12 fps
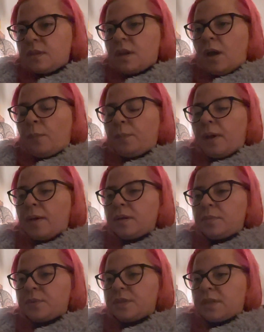I'm going
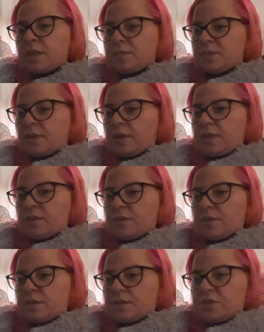to pretend I'm talking to
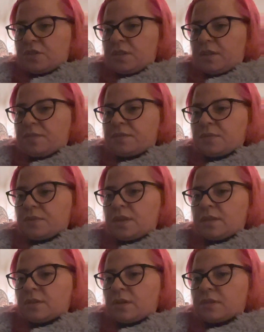her because she loves when I
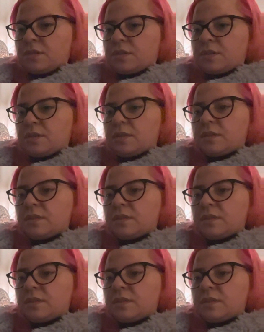talk to her.